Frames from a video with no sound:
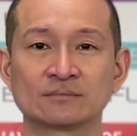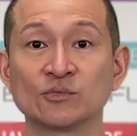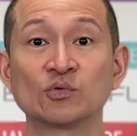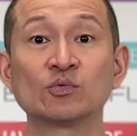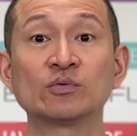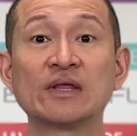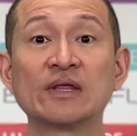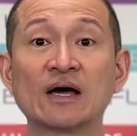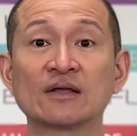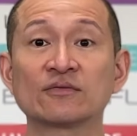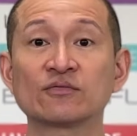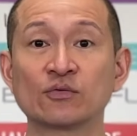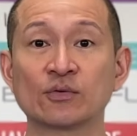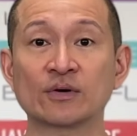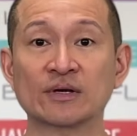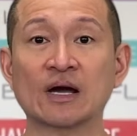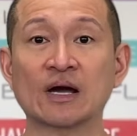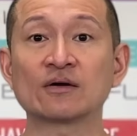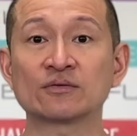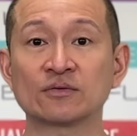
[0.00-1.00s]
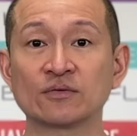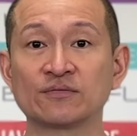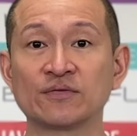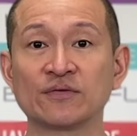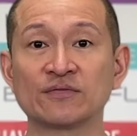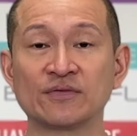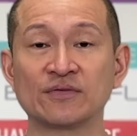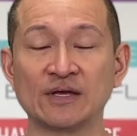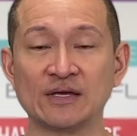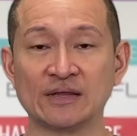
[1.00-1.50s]
Do that for a count of
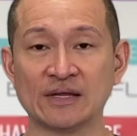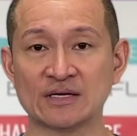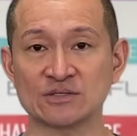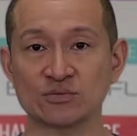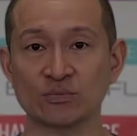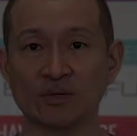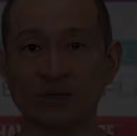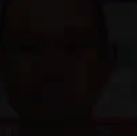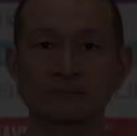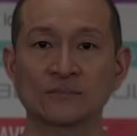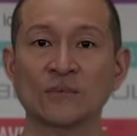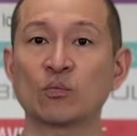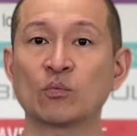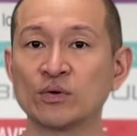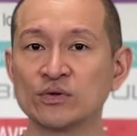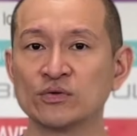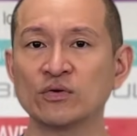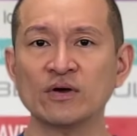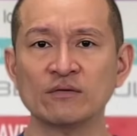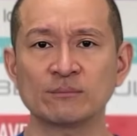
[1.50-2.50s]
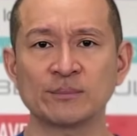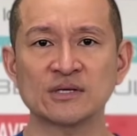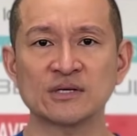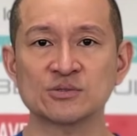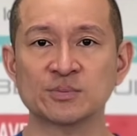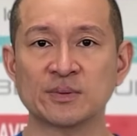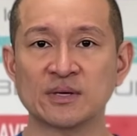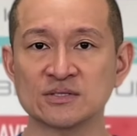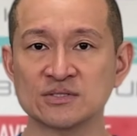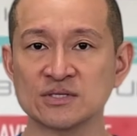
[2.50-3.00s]
15 as well. Now, when you have Bell's
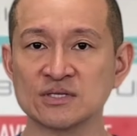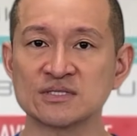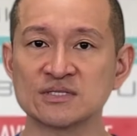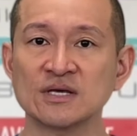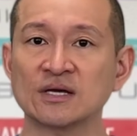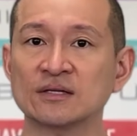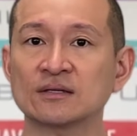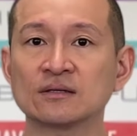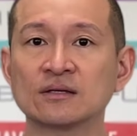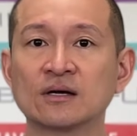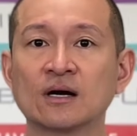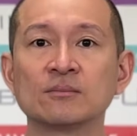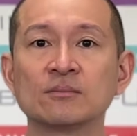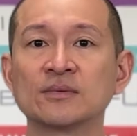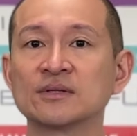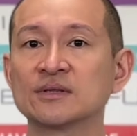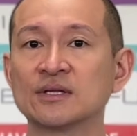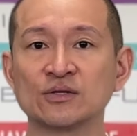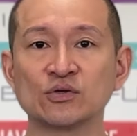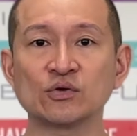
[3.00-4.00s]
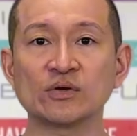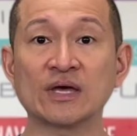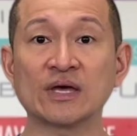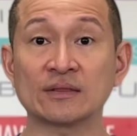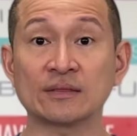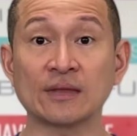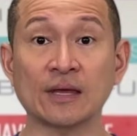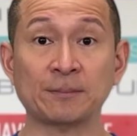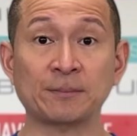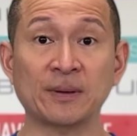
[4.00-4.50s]
palsy, it's not uncommon that you get
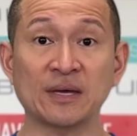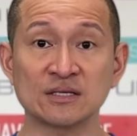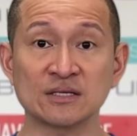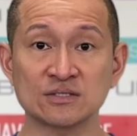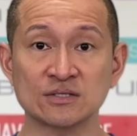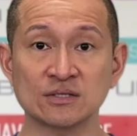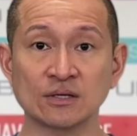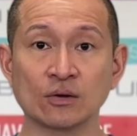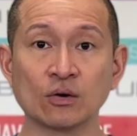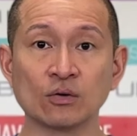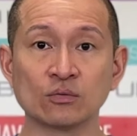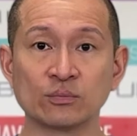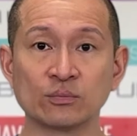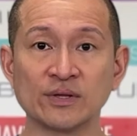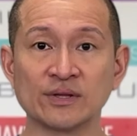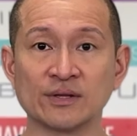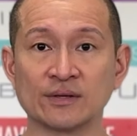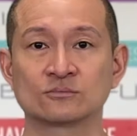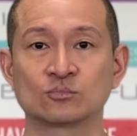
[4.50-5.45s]
neck pains to go with it.